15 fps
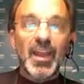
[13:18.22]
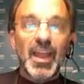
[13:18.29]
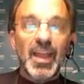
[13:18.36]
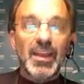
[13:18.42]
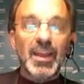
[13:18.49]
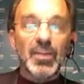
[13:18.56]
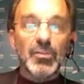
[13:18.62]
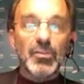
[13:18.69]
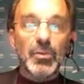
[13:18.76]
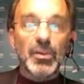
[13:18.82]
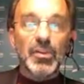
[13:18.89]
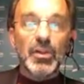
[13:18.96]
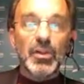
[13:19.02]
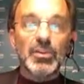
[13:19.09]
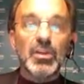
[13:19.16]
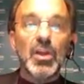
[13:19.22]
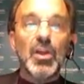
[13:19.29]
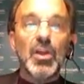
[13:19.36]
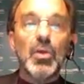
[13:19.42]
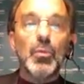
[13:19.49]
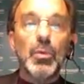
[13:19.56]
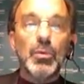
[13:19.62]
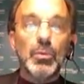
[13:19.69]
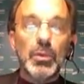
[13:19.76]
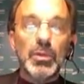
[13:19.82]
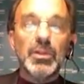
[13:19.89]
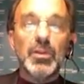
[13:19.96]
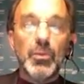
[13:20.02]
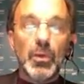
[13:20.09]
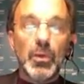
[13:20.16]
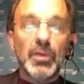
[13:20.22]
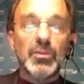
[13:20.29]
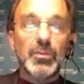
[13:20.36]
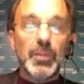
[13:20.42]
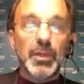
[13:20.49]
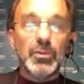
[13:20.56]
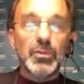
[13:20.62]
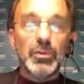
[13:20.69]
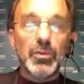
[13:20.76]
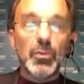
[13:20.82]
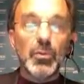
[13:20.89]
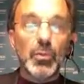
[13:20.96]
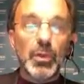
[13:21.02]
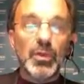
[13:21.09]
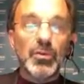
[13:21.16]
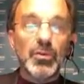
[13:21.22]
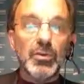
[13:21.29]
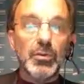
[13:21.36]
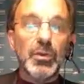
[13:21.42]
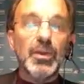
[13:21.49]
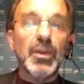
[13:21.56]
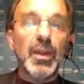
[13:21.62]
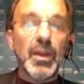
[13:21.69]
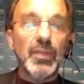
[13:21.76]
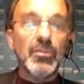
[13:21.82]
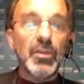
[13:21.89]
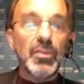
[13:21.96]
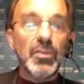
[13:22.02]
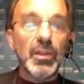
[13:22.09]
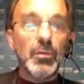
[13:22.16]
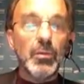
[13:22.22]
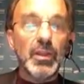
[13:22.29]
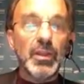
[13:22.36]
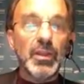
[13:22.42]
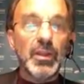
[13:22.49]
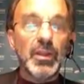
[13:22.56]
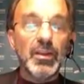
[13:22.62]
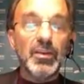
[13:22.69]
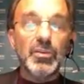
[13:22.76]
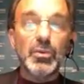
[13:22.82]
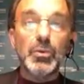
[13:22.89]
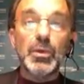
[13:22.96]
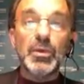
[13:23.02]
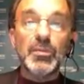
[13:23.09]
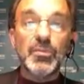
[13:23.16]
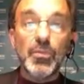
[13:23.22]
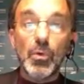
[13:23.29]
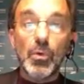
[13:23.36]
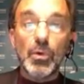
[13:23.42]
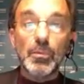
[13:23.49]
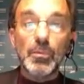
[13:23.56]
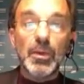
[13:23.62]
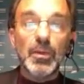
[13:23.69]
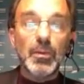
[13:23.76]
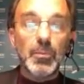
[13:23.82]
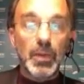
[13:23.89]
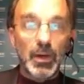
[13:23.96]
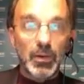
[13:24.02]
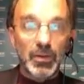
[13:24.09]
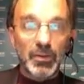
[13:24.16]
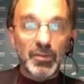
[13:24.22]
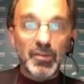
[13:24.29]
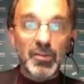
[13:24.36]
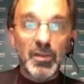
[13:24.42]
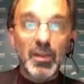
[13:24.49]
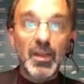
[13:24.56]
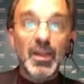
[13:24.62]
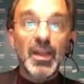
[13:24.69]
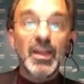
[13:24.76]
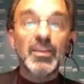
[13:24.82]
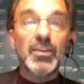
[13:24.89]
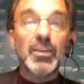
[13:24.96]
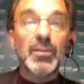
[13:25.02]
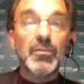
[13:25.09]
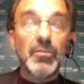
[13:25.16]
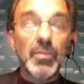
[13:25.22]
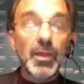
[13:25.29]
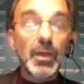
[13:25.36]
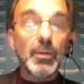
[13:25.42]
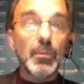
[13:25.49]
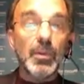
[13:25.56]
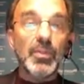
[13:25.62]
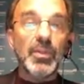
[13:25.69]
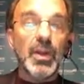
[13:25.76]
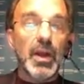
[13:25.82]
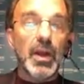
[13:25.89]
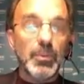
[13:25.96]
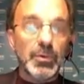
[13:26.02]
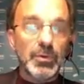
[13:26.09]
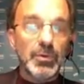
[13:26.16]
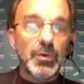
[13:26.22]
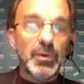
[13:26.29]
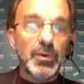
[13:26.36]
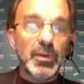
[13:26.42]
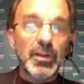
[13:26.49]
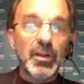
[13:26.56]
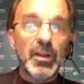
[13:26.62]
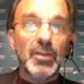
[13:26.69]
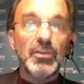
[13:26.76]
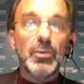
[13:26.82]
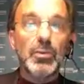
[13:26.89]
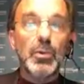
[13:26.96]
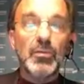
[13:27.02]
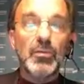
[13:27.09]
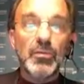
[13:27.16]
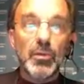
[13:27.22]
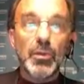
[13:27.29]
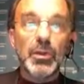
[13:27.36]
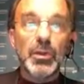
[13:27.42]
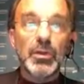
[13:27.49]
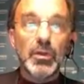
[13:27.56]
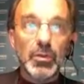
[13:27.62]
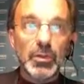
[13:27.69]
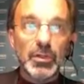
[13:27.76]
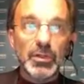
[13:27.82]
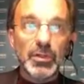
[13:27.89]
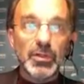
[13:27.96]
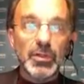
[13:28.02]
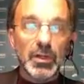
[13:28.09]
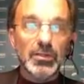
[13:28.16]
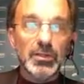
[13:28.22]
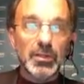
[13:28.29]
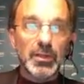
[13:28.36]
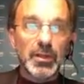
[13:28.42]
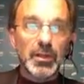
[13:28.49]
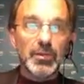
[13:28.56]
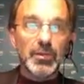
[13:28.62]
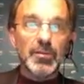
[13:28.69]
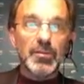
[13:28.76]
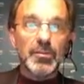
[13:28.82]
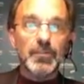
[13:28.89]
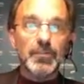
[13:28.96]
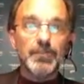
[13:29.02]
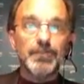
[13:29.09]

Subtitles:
And as a result, we really want to make sure that we are doing everything we can to inform parents to give them the opportunity to avoid early childhood caries.